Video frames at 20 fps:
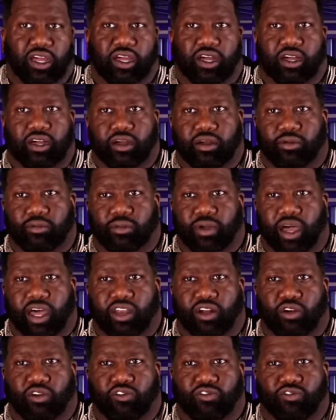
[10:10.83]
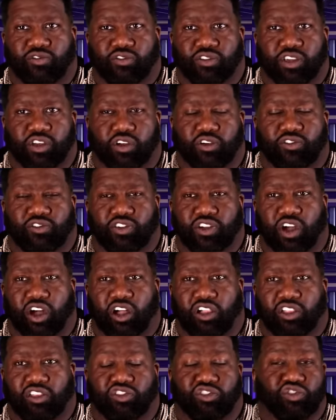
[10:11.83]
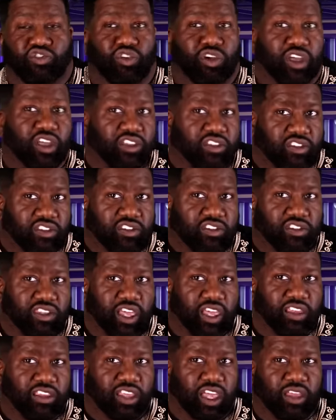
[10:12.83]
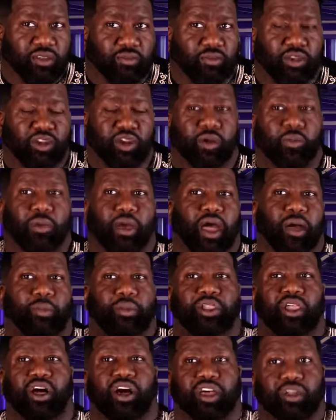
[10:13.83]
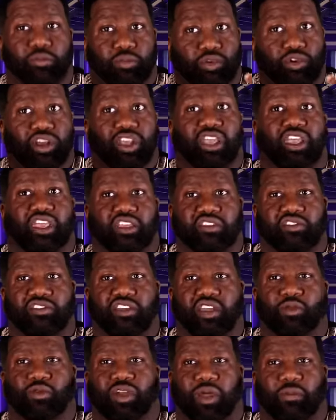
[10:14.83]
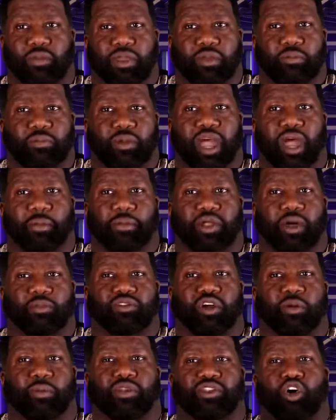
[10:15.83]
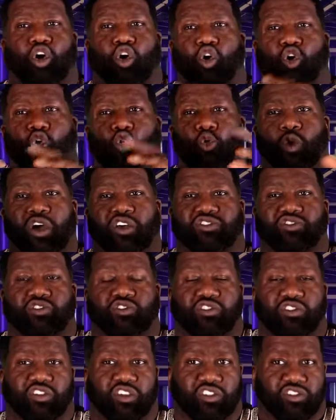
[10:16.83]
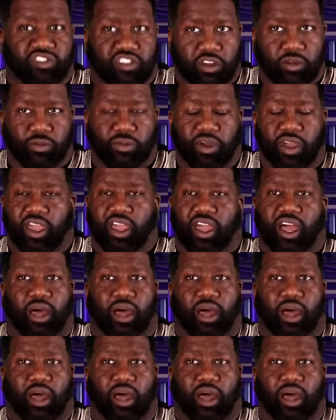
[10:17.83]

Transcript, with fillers: Um, I don't, you know, feel all the stress that, that, you know, Babylon brings. And when I mean Babylon, I'm talking about the whole Western system.